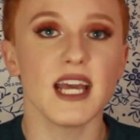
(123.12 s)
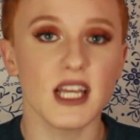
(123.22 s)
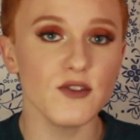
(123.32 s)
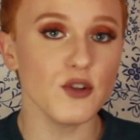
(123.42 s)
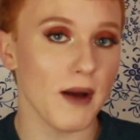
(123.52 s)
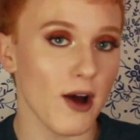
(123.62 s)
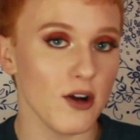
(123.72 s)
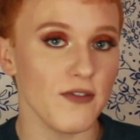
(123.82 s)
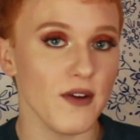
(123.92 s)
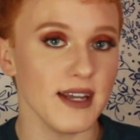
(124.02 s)
It gives your
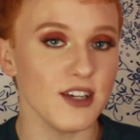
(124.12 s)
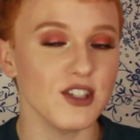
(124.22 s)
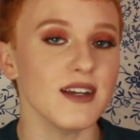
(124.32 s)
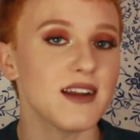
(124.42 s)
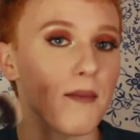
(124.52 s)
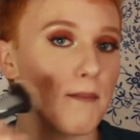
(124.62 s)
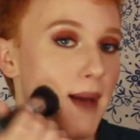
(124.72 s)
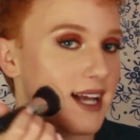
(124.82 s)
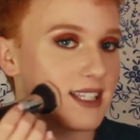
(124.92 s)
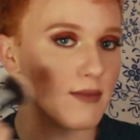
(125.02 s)
powder foundation
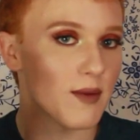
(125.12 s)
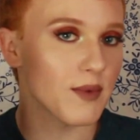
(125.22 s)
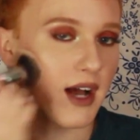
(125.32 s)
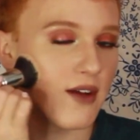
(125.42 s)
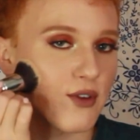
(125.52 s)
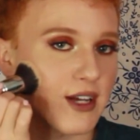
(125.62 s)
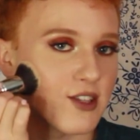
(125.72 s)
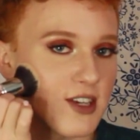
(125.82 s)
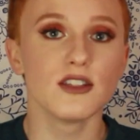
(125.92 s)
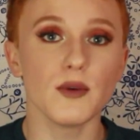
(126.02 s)
maximum
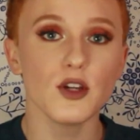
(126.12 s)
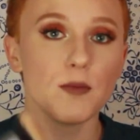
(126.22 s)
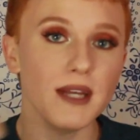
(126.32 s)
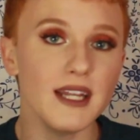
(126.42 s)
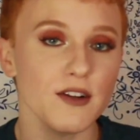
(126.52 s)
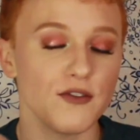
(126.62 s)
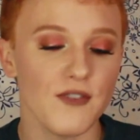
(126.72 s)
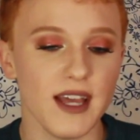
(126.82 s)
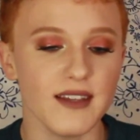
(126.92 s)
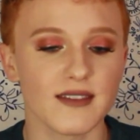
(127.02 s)
coverage. So when you're beating your
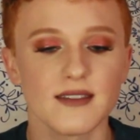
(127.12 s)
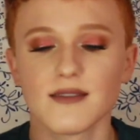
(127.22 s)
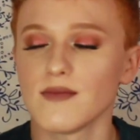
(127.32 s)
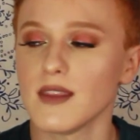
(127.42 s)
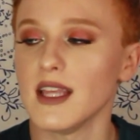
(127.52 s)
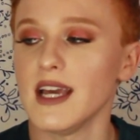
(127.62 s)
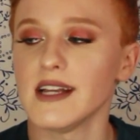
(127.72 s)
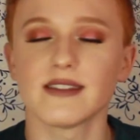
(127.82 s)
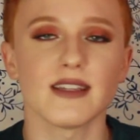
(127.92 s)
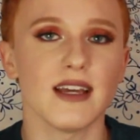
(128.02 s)
face,
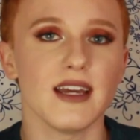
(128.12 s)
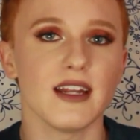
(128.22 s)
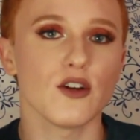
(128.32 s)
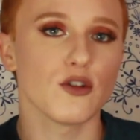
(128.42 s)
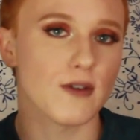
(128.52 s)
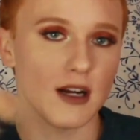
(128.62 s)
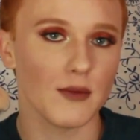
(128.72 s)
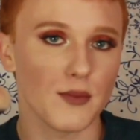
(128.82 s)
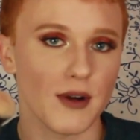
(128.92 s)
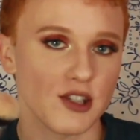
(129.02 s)
it's an
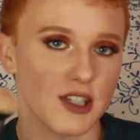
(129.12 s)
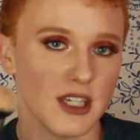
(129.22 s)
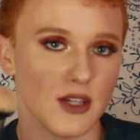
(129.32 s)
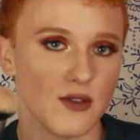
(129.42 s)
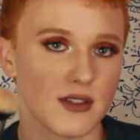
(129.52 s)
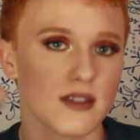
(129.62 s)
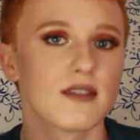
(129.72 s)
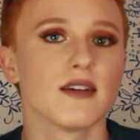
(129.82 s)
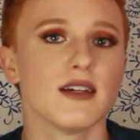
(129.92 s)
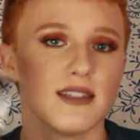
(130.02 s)
incredible brush to
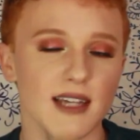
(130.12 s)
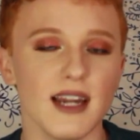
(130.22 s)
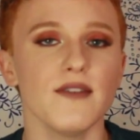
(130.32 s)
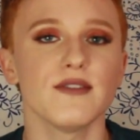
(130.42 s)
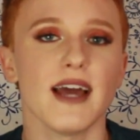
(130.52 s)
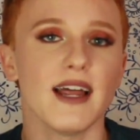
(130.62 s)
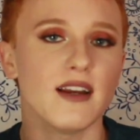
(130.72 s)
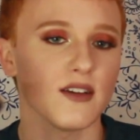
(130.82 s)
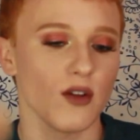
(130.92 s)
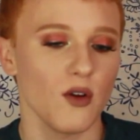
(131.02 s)
use. 10 out of
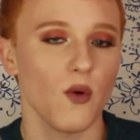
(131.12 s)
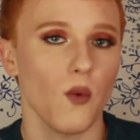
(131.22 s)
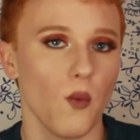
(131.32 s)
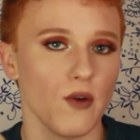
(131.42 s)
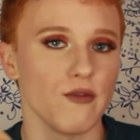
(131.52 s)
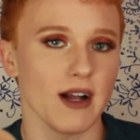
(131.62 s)
10, would